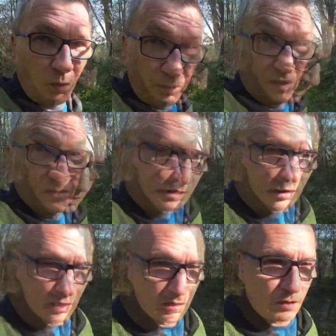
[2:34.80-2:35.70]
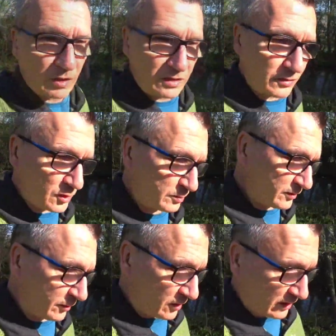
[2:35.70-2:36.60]
topics. Now I did this
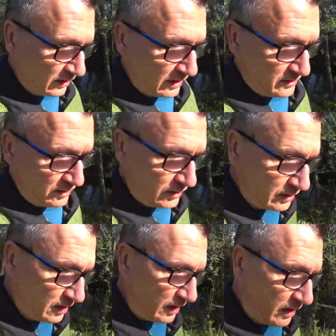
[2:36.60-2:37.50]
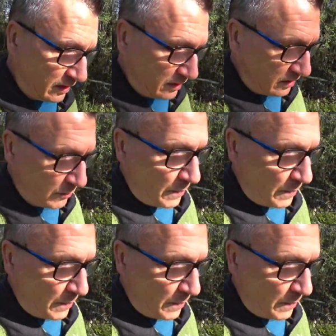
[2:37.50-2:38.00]
before last year and